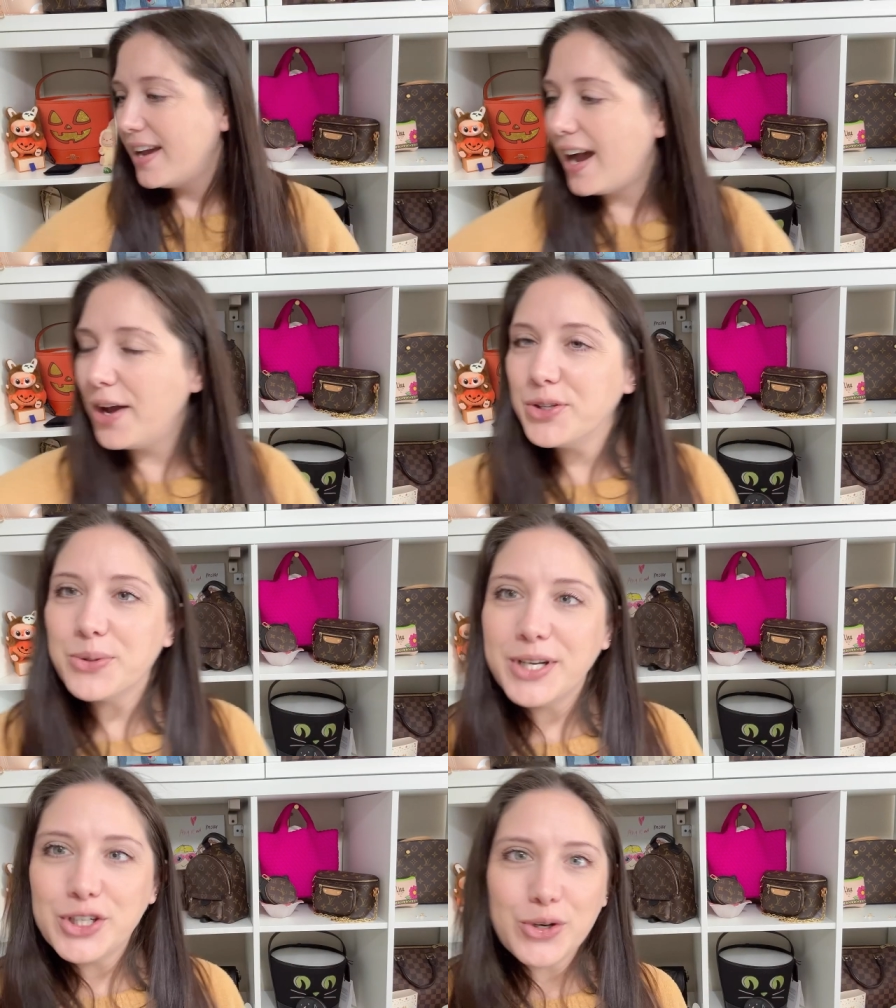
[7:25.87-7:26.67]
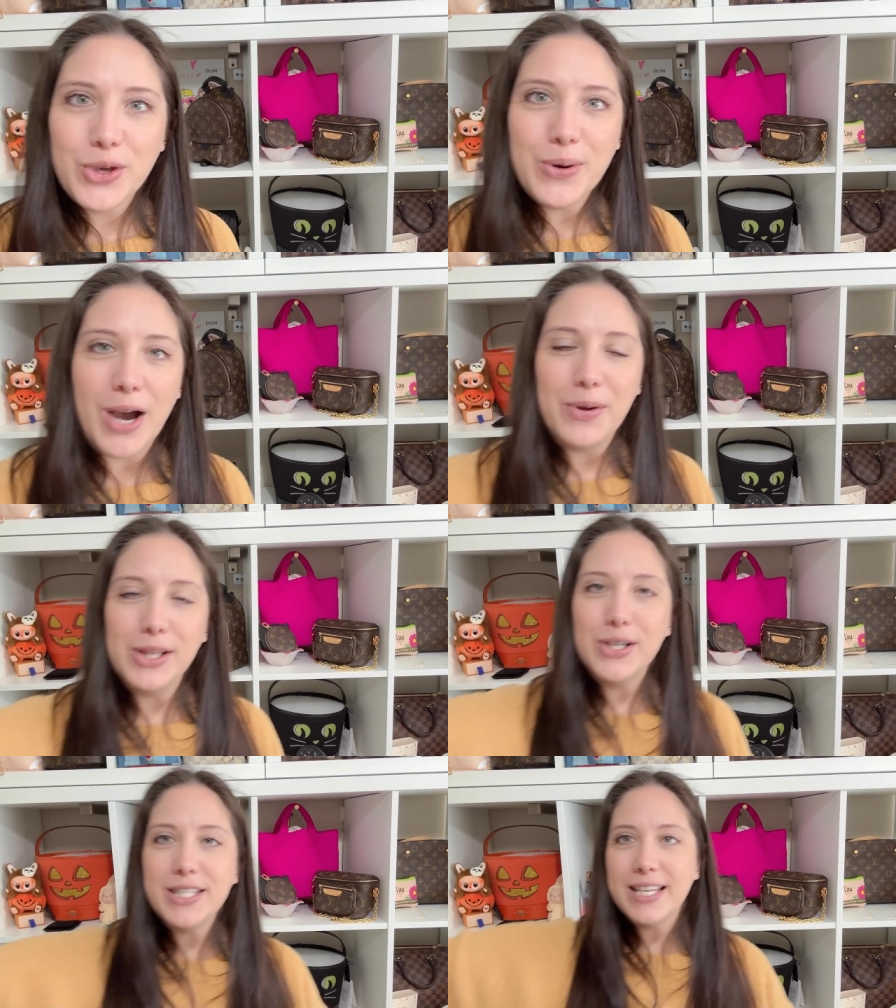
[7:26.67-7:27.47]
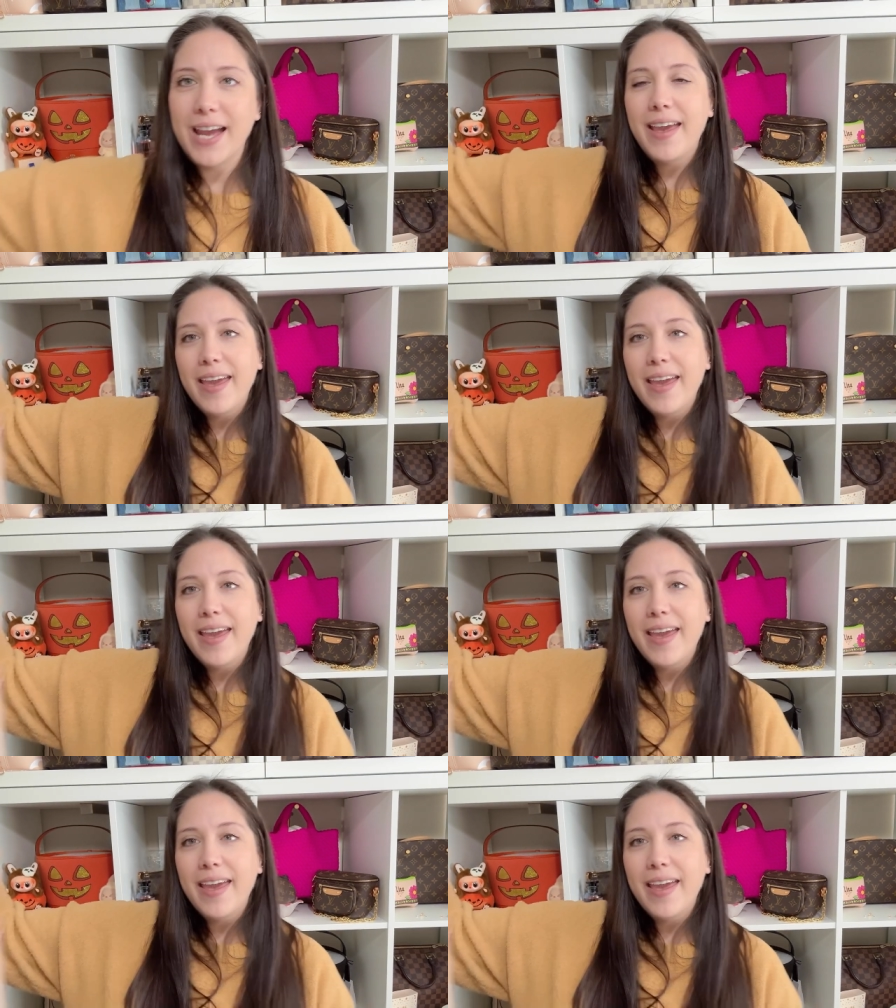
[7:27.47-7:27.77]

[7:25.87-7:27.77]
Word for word: i also want to show you how it looks like